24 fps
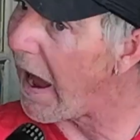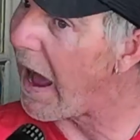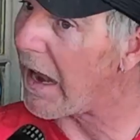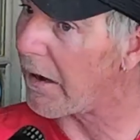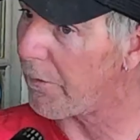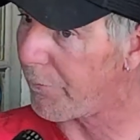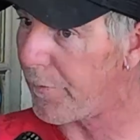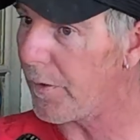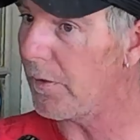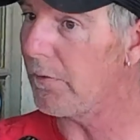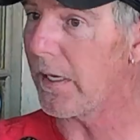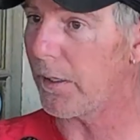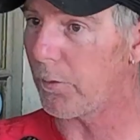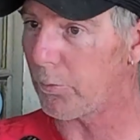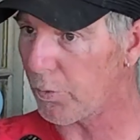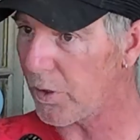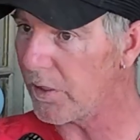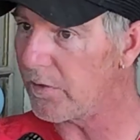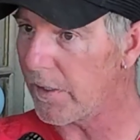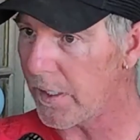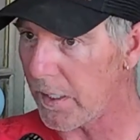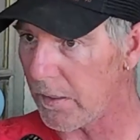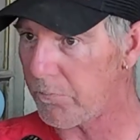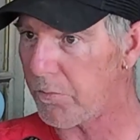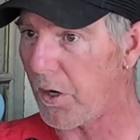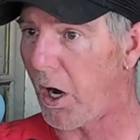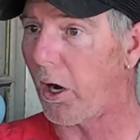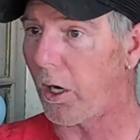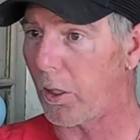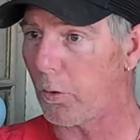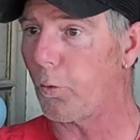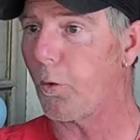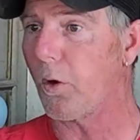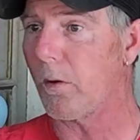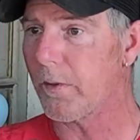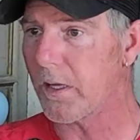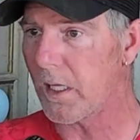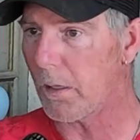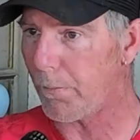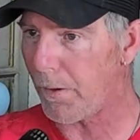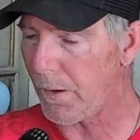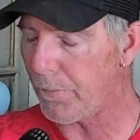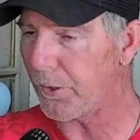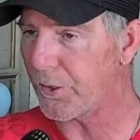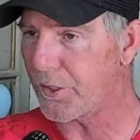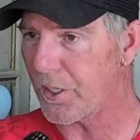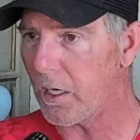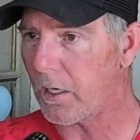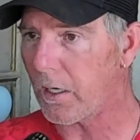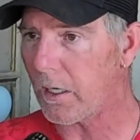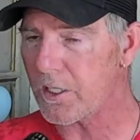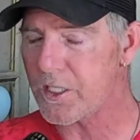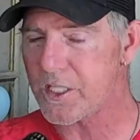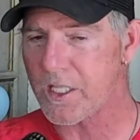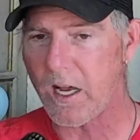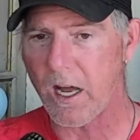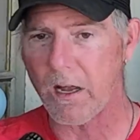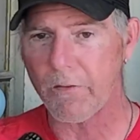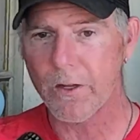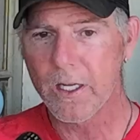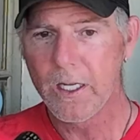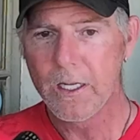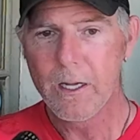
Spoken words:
It felt like really heartwarming that people dug our stuff.